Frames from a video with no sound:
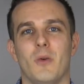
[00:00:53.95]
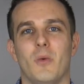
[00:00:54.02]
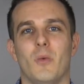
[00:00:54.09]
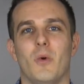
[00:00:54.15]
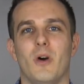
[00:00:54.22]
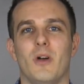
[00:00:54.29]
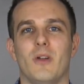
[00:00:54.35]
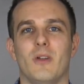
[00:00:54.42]

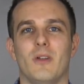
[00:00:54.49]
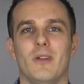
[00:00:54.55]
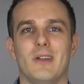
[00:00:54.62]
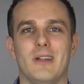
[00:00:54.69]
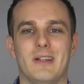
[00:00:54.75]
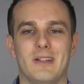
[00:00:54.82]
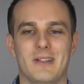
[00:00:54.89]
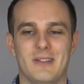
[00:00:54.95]

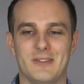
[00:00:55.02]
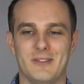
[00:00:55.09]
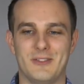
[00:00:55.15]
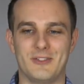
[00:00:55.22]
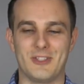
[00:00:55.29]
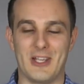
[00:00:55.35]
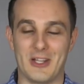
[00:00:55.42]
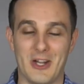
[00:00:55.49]
Well,
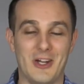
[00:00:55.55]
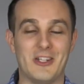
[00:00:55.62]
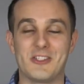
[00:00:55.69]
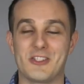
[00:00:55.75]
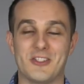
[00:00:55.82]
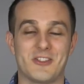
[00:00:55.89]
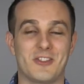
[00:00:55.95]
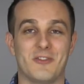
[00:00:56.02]

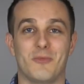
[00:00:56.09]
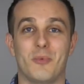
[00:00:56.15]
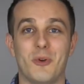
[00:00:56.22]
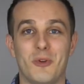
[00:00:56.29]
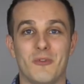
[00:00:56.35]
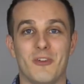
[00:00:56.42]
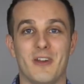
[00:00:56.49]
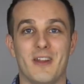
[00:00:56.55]
psychologists have
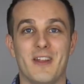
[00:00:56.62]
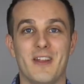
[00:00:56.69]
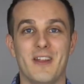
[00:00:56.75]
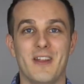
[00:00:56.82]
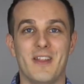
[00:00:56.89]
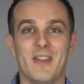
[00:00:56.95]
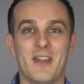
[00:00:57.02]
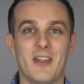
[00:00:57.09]
proven
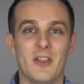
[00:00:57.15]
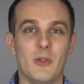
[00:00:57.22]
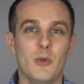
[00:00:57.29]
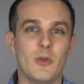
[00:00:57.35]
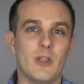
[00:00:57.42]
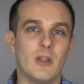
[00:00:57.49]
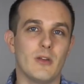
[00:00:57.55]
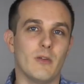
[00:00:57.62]
that
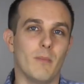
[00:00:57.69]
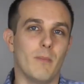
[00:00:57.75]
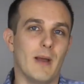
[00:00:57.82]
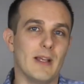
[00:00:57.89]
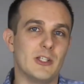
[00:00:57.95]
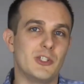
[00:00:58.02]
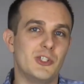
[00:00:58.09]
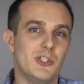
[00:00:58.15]
you can,
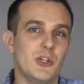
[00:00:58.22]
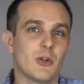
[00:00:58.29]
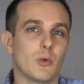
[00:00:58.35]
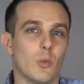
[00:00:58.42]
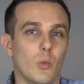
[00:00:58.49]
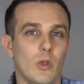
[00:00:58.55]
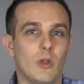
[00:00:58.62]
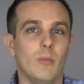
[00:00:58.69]
by sheer
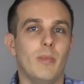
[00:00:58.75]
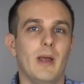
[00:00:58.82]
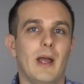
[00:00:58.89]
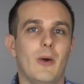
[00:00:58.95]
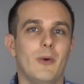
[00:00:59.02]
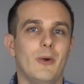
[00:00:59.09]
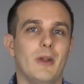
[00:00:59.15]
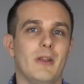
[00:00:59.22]

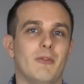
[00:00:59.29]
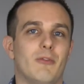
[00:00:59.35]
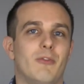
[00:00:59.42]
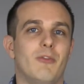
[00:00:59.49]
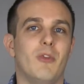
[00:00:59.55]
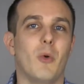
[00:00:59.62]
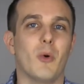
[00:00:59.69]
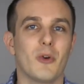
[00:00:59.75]
willpower and
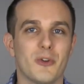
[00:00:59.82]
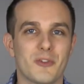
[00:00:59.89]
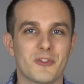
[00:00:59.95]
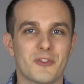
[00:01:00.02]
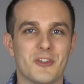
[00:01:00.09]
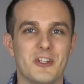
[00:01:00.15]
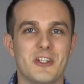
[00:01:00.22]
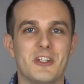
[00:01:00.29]

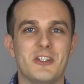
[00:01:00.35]
force,